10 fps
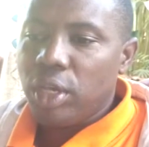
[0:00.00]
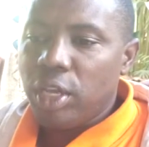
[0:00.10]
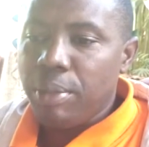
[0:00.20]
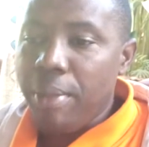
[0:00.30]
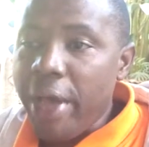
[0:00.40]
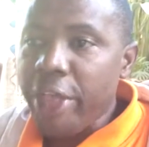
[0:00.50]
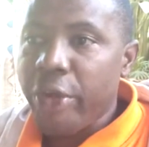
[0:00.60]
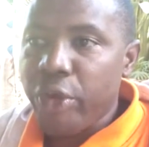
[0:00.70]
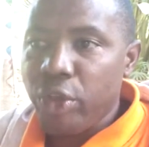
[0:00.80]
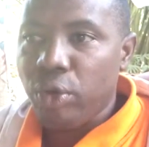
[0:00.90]
in my
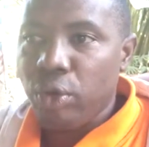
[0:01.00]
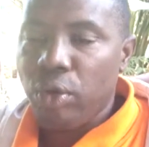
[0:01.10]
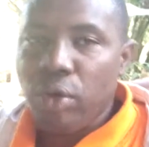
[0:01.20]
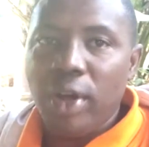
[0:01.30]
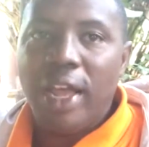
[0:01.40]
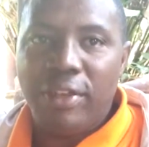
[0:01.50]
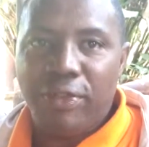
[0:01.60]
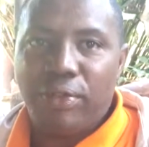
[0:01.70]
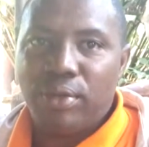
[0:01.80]
real life.